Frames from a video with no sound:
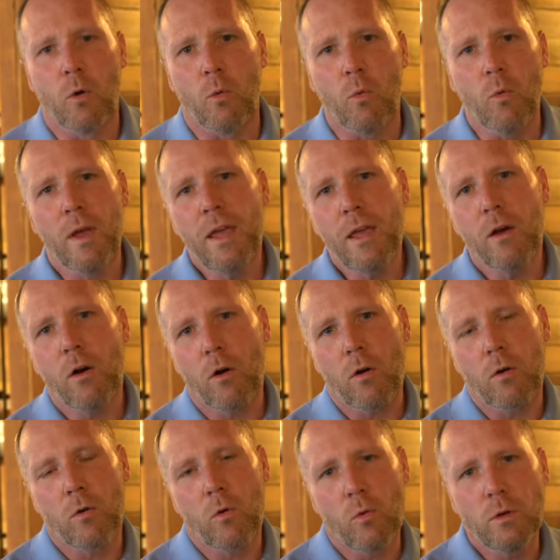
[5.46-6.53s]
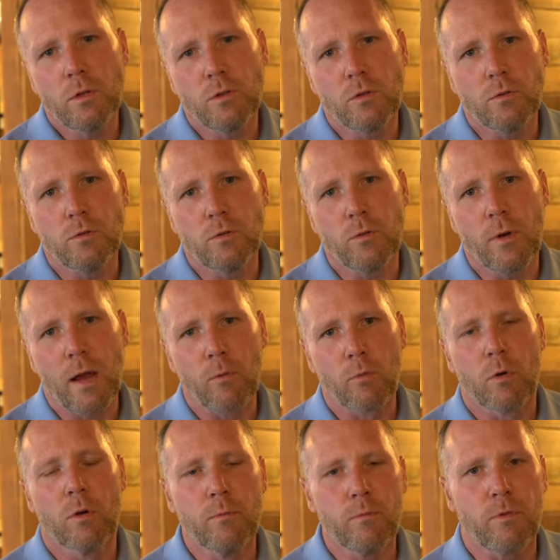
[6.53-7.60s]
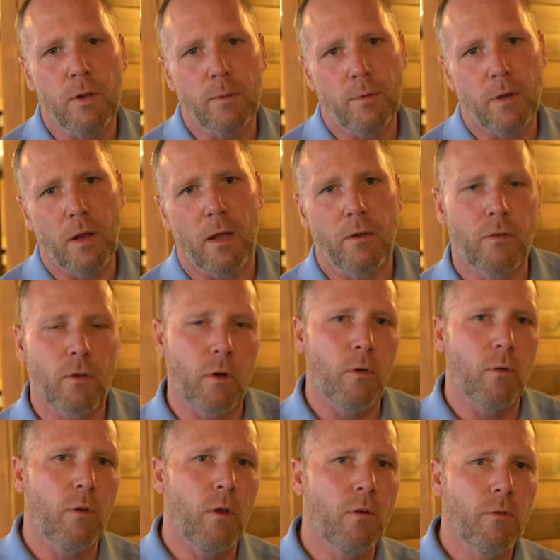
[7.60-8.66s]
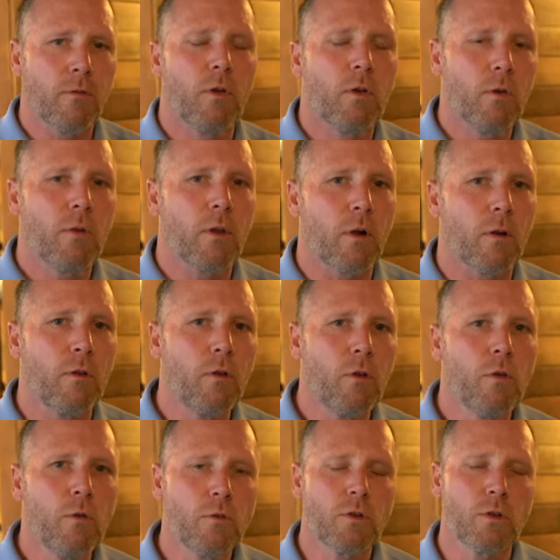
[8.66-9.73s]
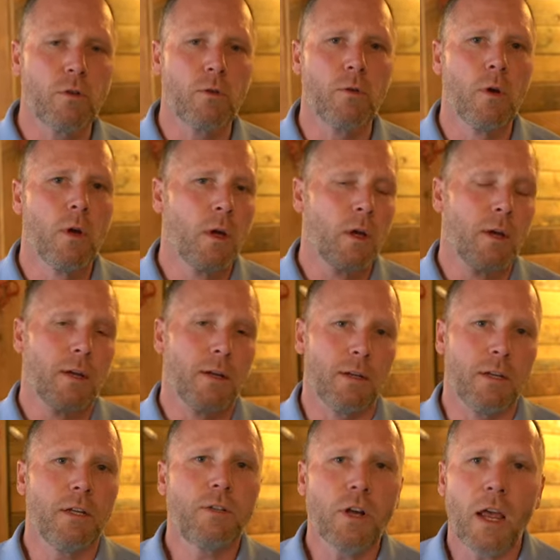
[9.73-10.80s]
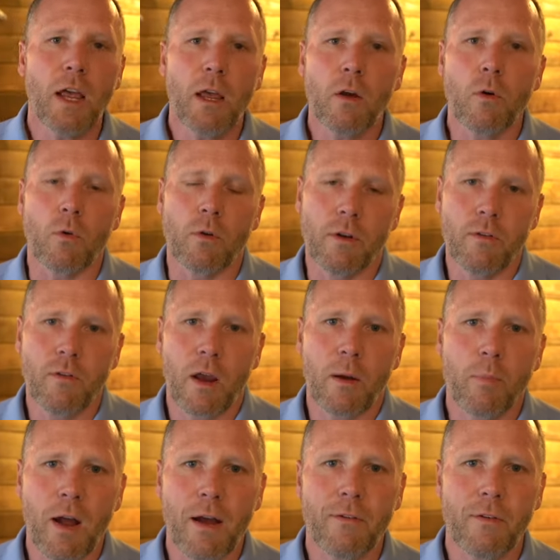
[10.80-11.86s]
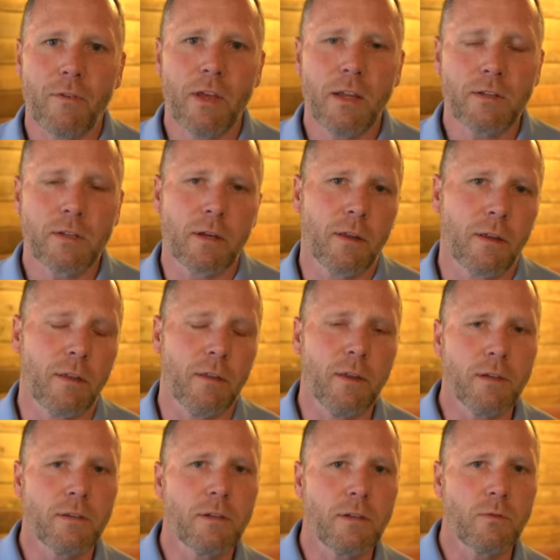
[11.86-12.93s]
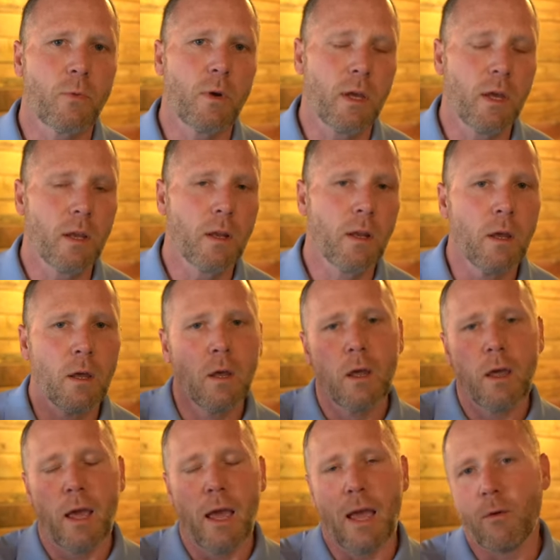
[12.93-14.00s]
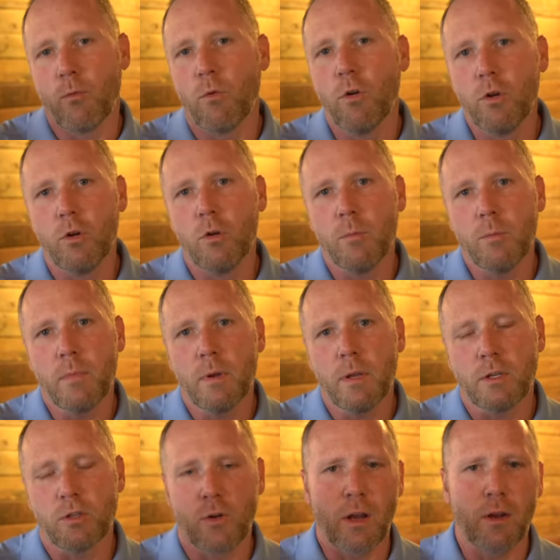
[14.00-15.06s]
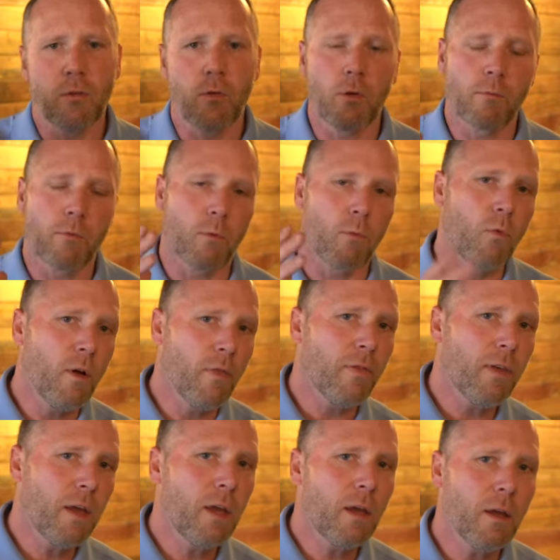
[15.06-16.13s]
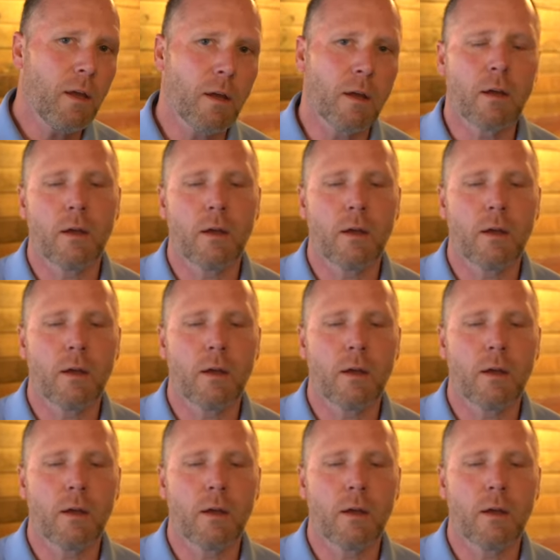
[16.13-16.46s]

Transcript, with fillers: We are going to do a room flip today. So those of you that are new to DJing or DJing private events, this is when a room is transformed from one thing